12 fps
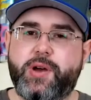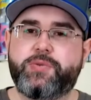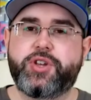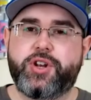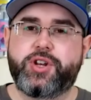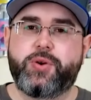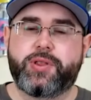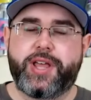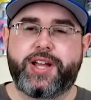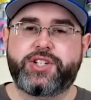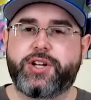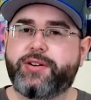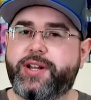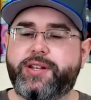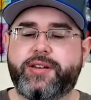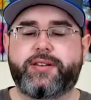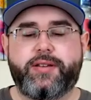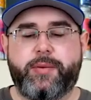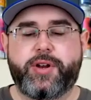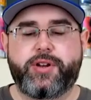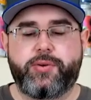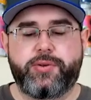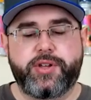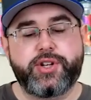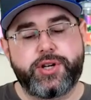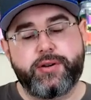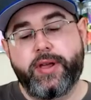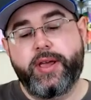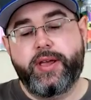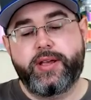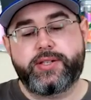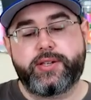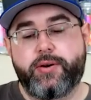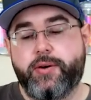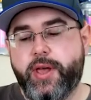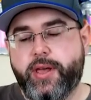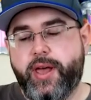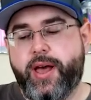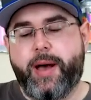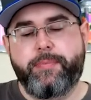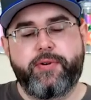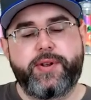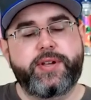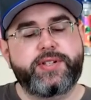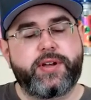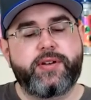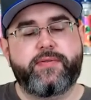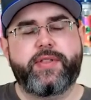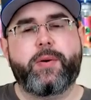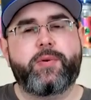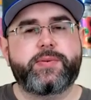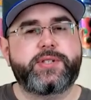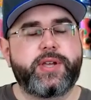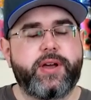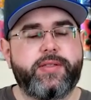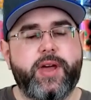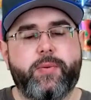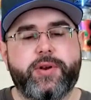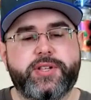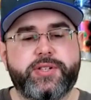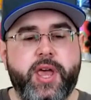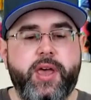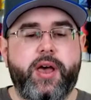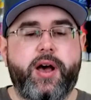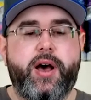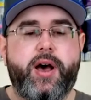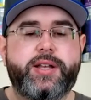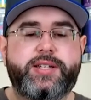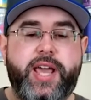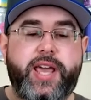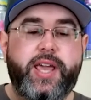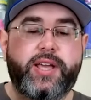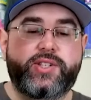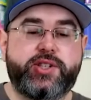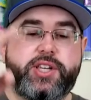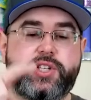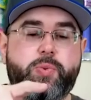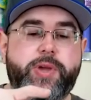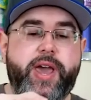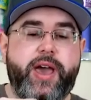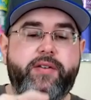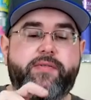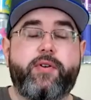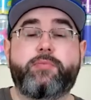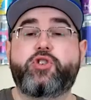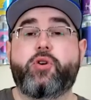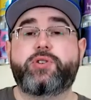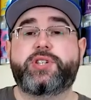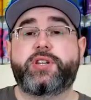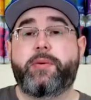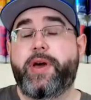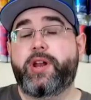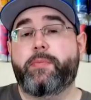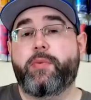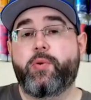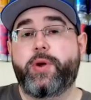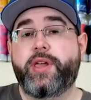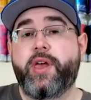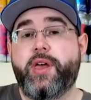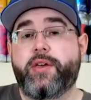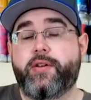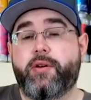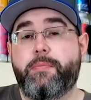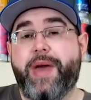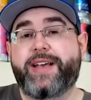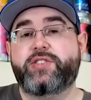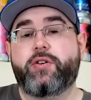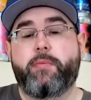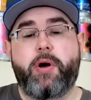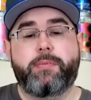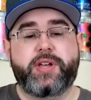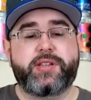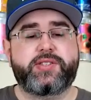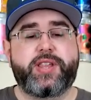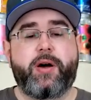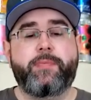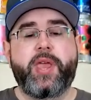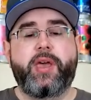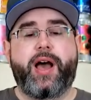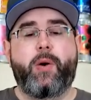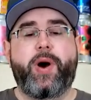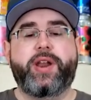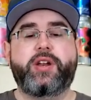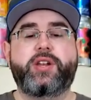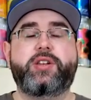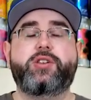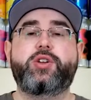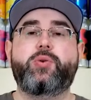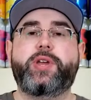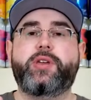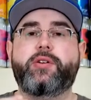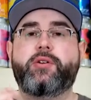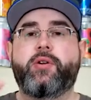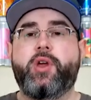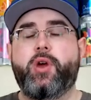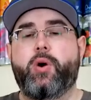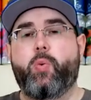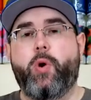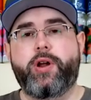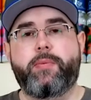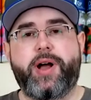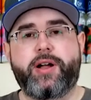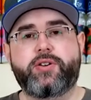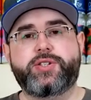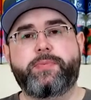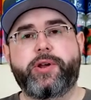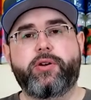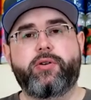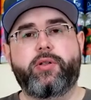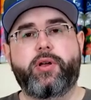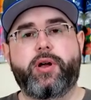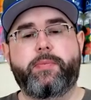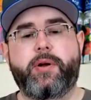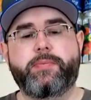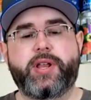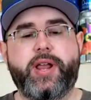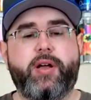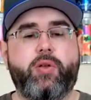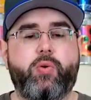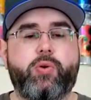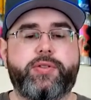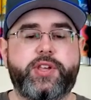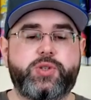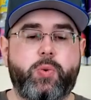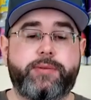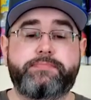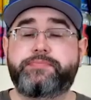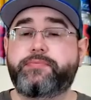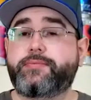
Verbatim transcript: I was going to do it last year and I didn't, I'm going to do it this year. So yeah, I'm pretty excited for that one. We'll see how that one is. Day six, we have from Tröegs Independent Brewing, their Master of Pumpkins. Now, I wanted to do either Weyerbacher's Imperial Pumpkin Ale or this one.